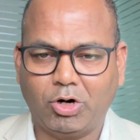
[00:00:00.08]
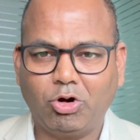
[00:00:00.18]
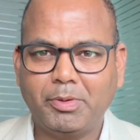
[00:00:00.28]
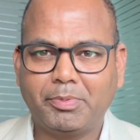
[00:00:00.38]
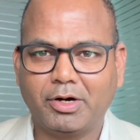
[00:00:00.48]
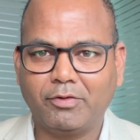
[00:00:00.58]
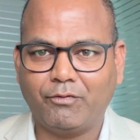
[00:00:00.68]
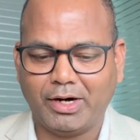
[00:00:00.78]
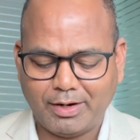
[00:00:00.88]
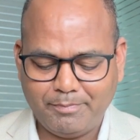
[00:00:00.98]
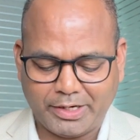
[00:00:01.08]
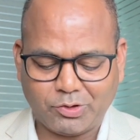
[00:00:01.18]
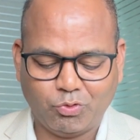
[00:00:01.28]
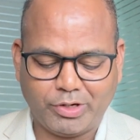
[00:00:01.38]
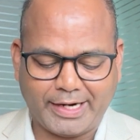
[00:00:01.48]
hello everyone, welcome back
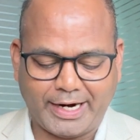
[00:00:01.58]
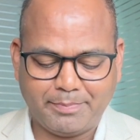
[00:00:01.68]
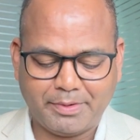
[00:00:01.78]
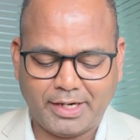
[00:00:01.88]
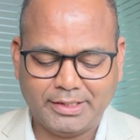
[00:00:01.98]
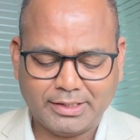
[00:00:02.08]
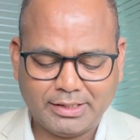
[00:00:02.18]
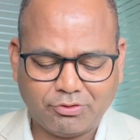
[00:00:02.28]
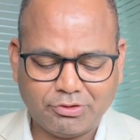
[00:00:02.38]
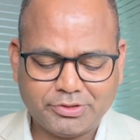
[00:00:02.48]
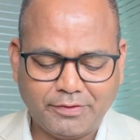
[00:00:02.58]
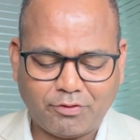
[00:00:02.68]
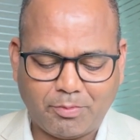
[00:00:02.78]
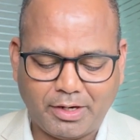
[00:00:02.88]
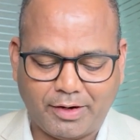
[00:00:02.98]
to Academically. There is a question
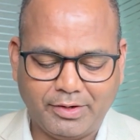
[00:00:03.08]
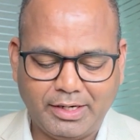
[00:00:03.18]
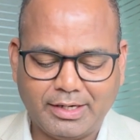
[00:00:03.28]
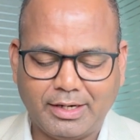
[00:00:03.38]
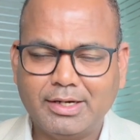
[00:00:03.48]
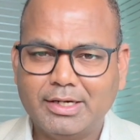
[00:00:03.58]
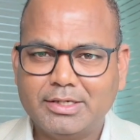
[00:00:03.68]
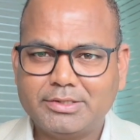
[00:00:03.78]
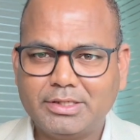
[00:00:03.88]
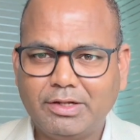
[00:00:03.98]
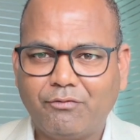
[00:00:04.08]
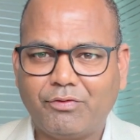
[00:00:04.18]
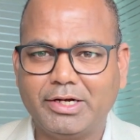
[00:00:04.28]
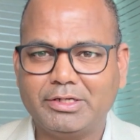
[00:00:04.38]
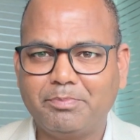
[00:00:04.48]
from Lavanya. She's a
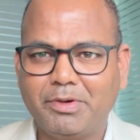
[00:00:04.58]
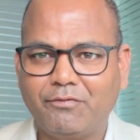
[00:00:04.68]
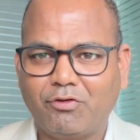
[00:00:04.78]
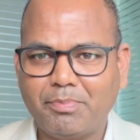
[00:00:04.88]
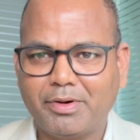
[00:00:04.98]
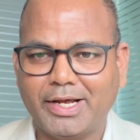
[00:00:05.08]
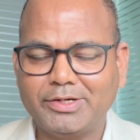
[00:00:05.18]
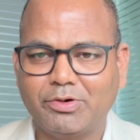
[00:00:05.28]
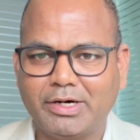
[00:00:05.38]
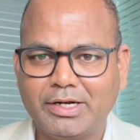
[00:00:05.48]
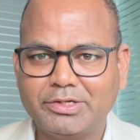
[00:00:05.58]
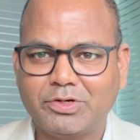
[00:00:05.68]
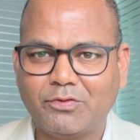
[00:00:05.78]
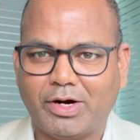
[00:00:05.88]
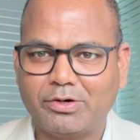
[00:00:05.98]
fresh BPharm graduate and
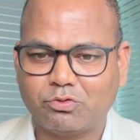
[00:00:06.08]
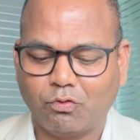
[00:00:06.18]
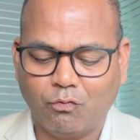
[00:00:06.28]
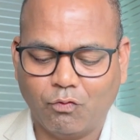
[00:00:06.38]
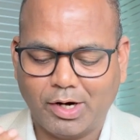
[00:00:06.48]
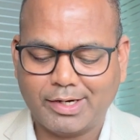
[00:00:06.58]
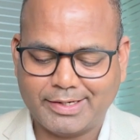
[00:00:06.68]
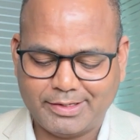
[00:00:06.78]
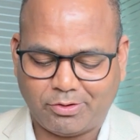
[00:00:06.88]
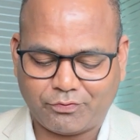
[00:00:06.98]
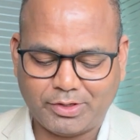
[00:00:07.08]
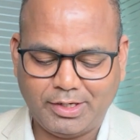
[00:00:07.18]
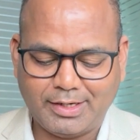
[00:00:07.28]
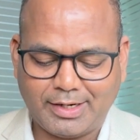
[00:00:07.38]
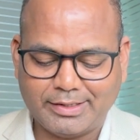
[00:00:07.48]
she wants to work in
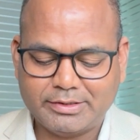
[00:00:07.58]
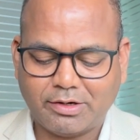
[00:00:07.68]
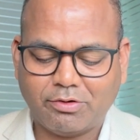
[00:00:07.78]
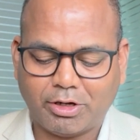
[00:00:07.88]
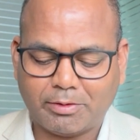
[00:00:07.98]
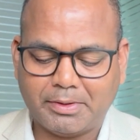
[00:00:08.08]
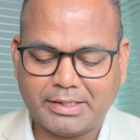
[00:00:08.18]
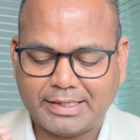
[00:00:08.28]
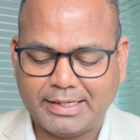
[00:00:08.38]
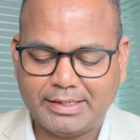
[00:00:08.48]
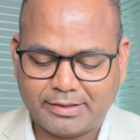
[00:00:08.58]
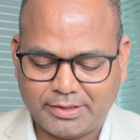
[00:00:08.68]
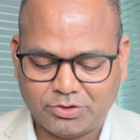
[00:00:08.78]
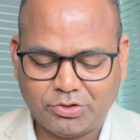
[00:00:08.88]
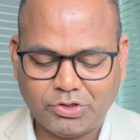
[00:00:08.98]
Australia in the cosmetic
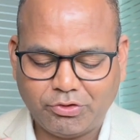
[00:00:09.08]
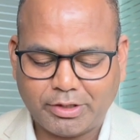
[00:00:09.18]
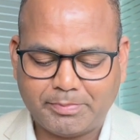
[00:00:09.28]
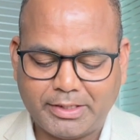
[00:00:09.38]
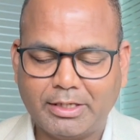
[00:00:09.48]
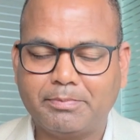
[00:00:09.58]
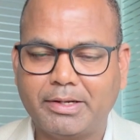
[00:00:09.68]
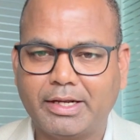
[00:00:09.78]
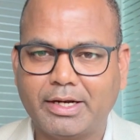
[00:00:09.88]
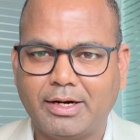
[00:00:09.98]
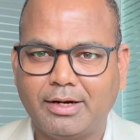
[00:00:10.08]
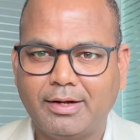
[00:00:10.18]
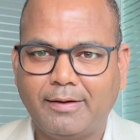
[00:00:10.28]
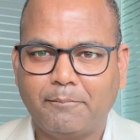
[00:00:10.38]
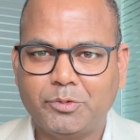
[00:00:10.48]
industry. So zero experience pe kya
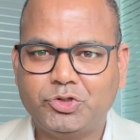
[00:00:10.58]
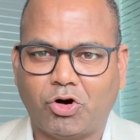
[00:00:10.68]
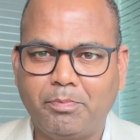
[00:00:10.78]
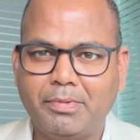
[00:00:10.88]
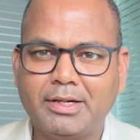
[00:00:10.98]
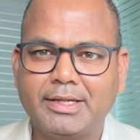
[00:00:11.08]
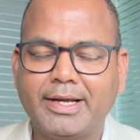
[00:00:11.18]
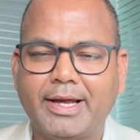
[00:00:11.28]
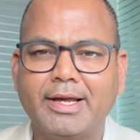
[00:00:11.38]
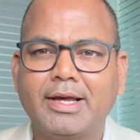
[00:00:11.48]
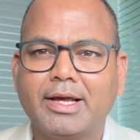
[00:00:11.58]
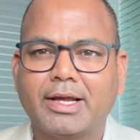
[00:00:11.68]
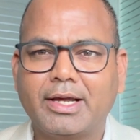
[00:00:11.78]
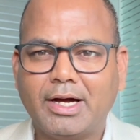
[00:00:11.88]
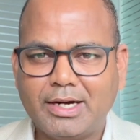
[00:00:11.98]
job milti hai?
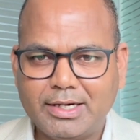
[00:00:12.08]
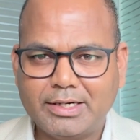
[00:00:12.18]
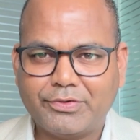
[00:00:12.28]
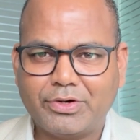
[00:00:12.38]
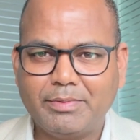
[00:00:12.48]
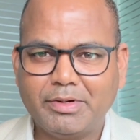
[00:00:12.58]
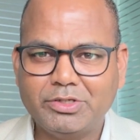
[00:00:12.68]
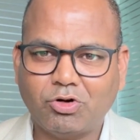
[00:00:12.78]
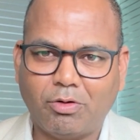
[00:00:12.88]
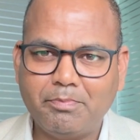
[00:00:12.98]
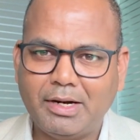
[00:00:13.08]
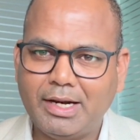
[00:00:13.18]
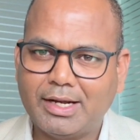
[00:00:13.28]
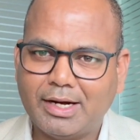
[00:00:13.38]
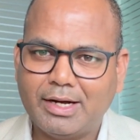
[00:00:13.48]
Kya industry mein job
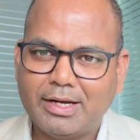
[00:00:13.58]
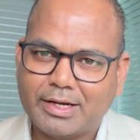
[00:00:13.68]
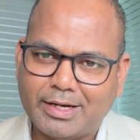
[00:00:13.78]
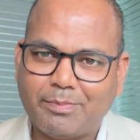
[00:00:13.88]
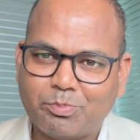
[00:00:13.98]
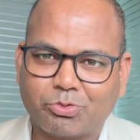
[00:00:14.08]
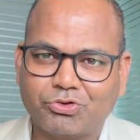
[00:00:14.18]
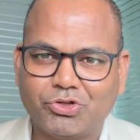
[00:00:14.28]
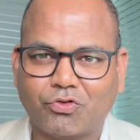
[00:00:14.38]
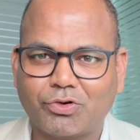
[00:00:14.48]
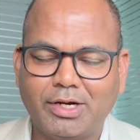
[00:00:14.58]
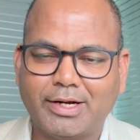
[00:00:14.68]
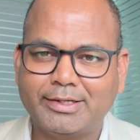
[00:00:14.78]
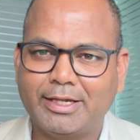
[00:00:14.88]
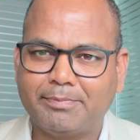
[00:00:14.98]
milne ka kya process Australia
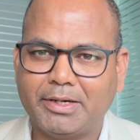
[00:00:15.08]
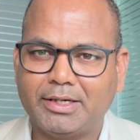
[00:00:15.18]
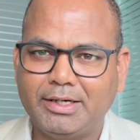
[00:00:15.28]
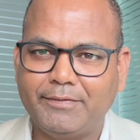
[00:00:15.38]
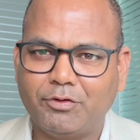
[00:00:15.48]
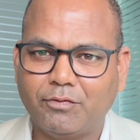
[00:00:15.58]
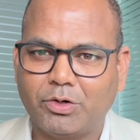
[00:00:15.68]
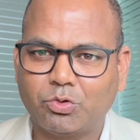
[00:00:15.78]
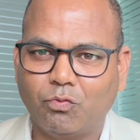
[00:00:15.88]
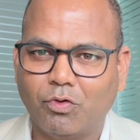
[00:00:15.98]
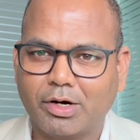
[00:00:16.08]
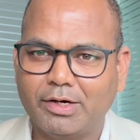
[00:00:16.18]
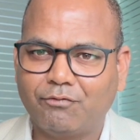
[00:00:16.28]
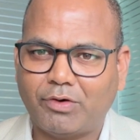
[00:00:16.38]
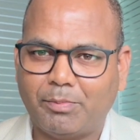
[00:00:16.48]
ke andar, especially if you want to work
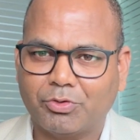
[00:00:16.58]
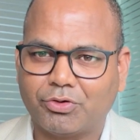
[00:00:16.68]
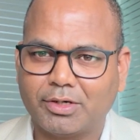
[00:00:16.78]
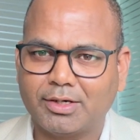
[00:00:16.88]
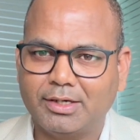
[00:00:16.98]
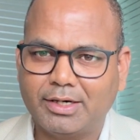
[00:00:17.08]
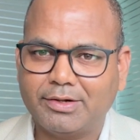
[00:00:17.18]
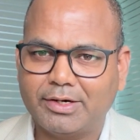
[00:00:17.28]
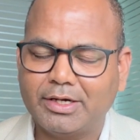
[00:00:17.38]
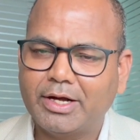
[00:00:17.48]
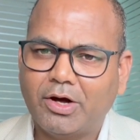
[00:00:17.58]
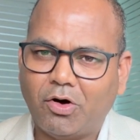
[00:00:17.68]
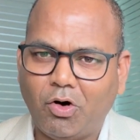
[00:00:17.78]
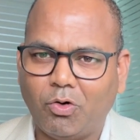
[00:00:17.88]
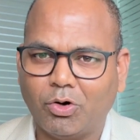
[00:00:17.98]
in pharmaceutical industry
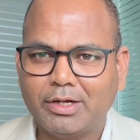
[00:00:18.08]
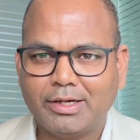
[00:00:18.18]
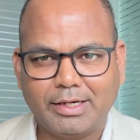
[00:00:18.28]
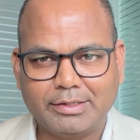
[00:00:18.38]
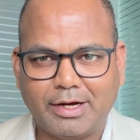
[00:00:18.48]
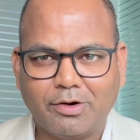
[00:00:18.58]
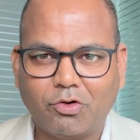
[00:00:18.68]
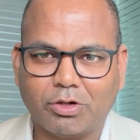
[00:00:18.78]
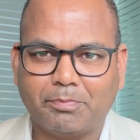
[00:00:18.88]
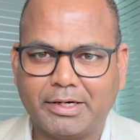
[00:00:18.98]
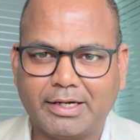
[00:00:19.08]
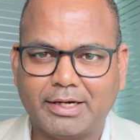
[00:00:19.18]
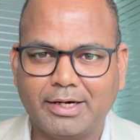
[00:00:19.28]
or in the cosmetic